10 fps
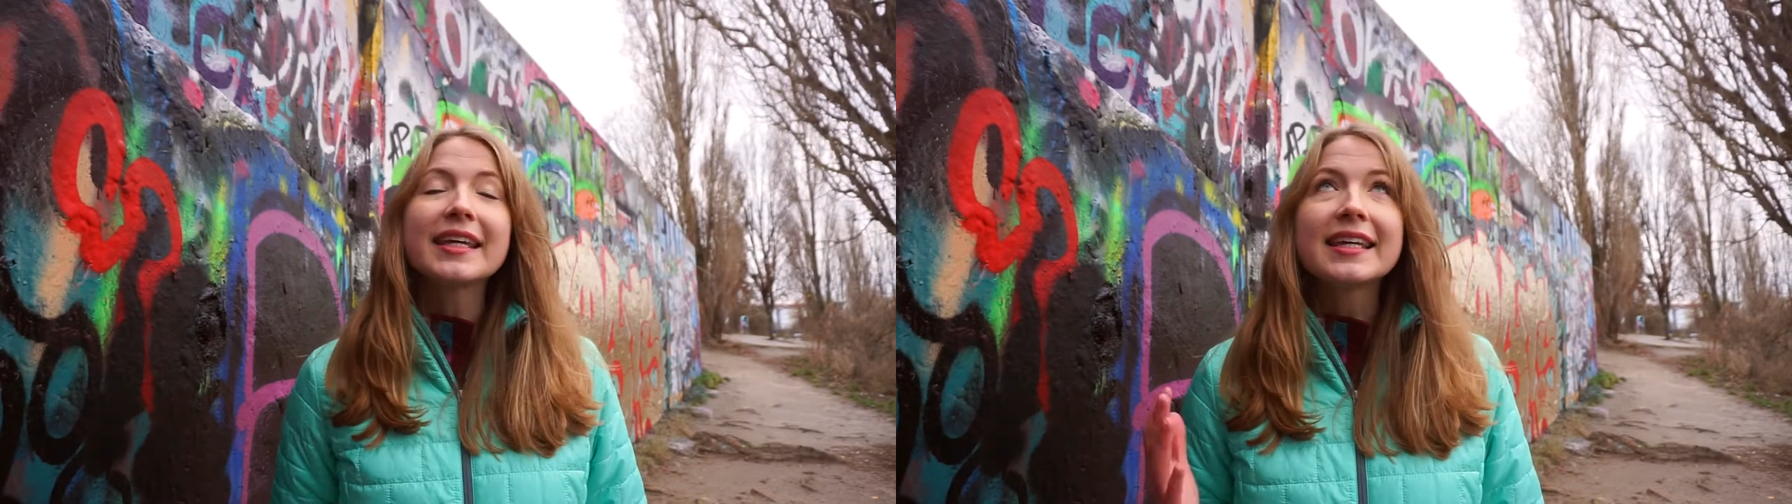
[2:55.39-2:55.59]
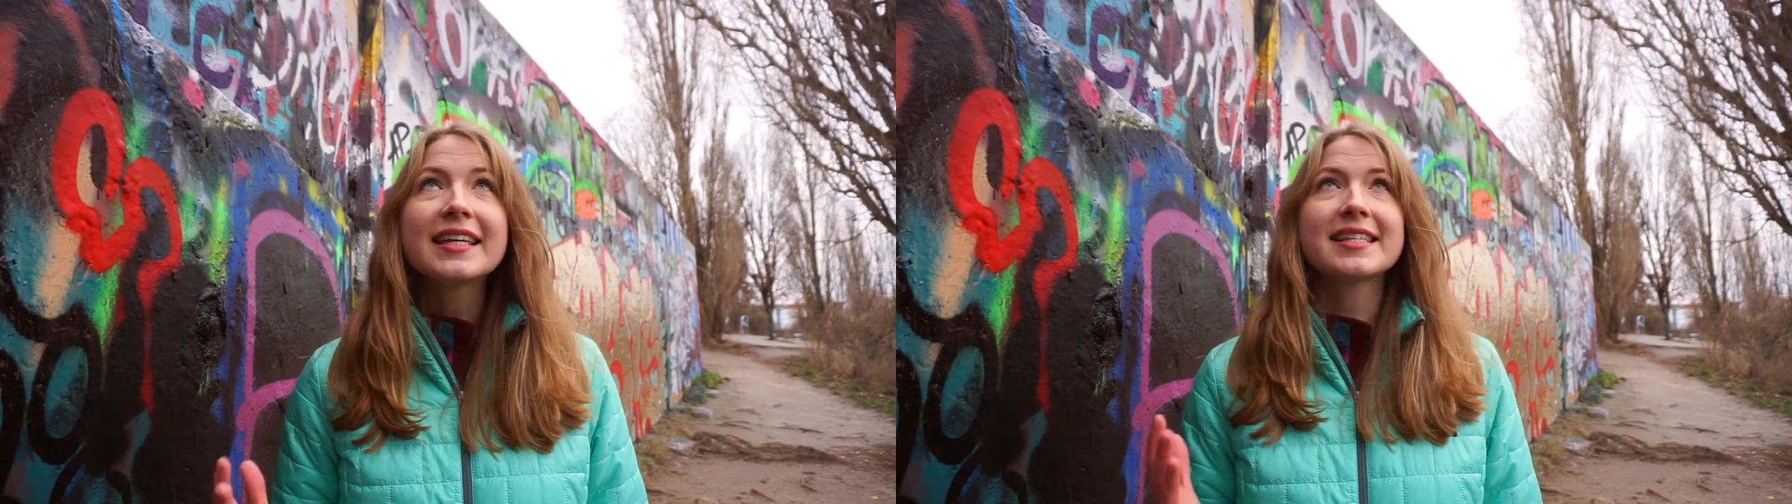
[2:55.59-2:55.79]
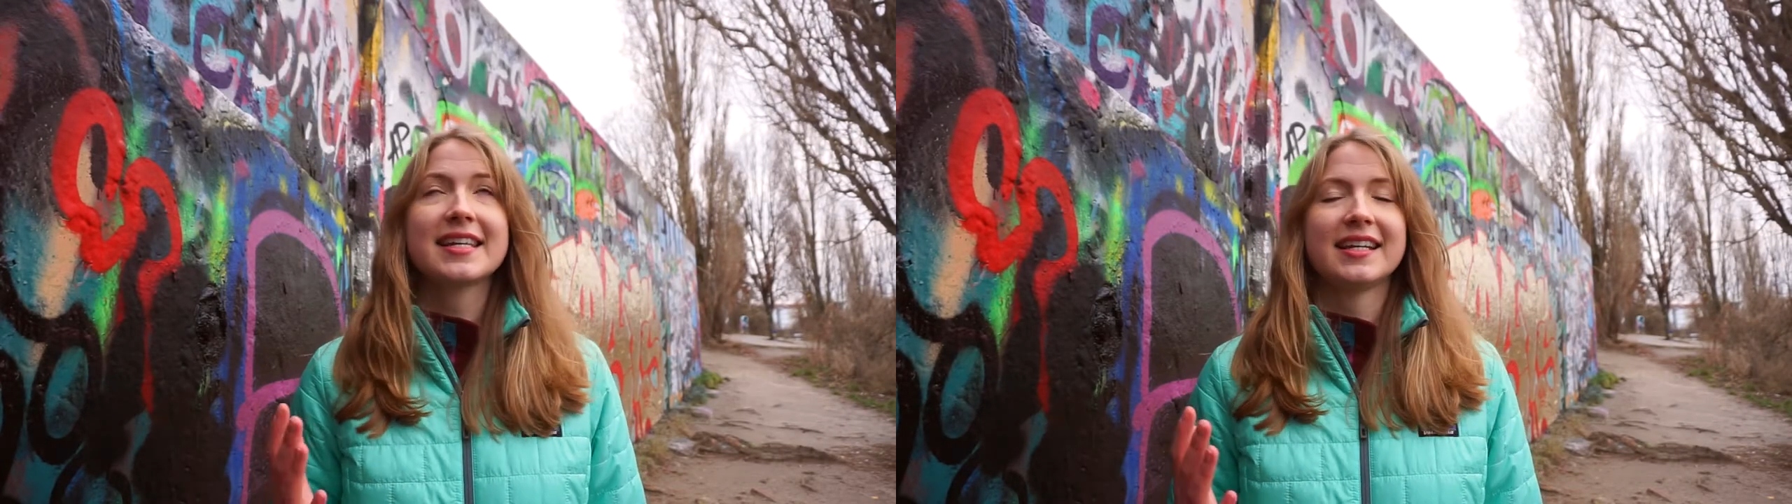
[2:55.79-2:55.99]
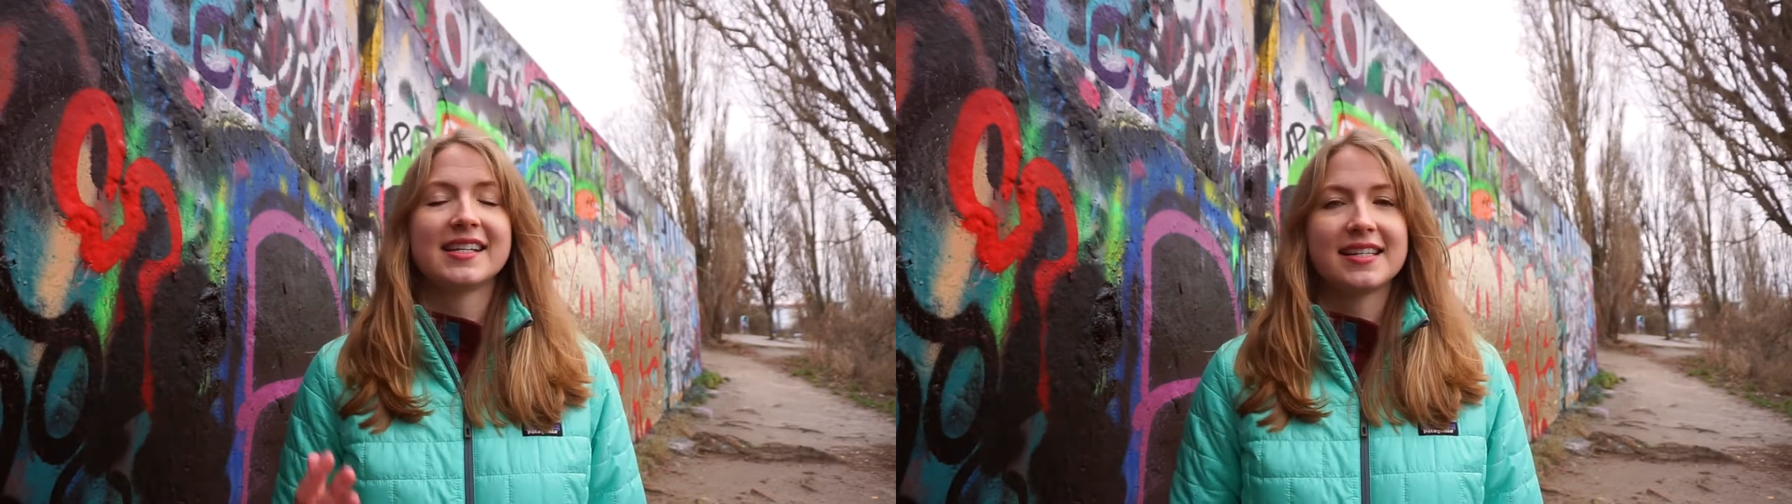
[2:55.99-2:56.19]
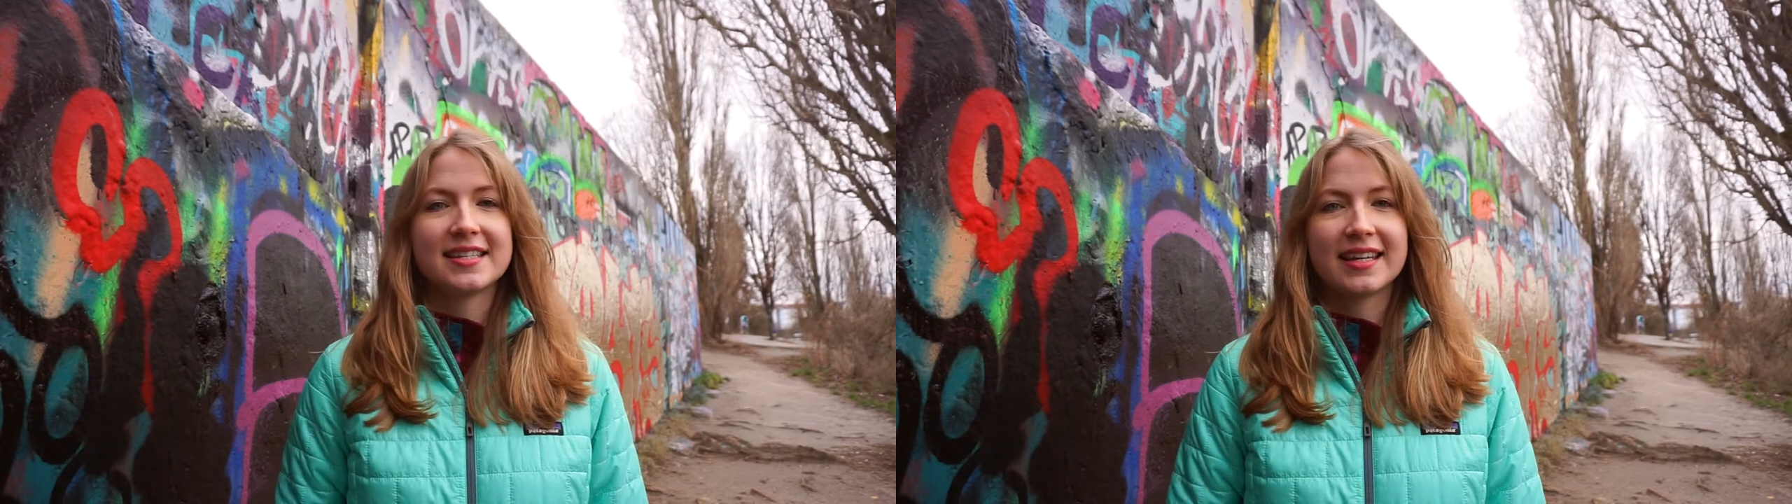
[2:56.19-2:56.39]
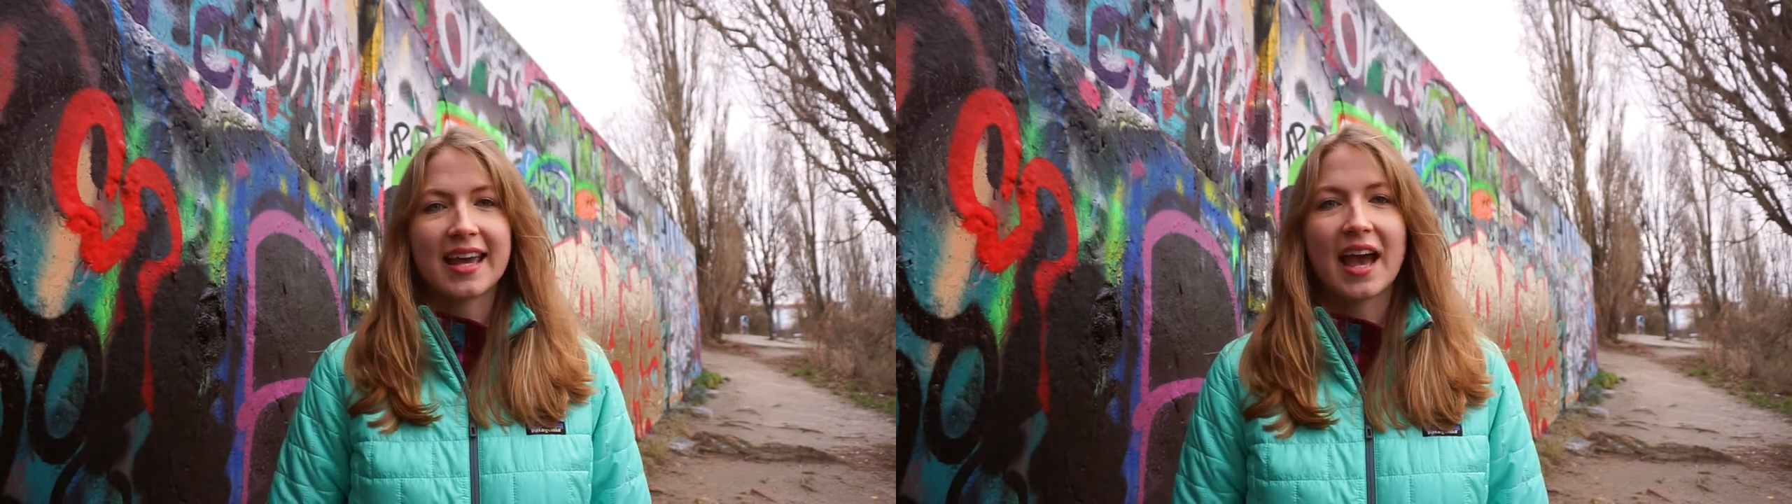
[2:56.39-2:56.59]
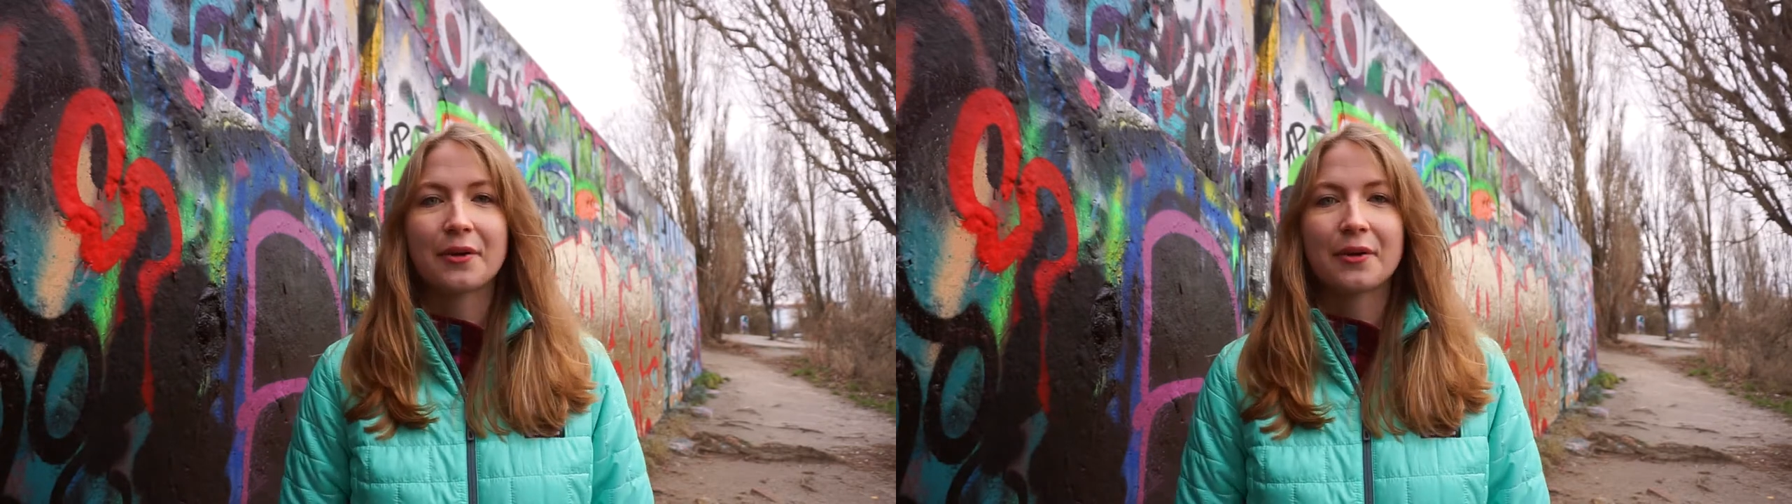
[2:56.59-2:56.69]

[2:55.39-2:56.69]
easy it is to get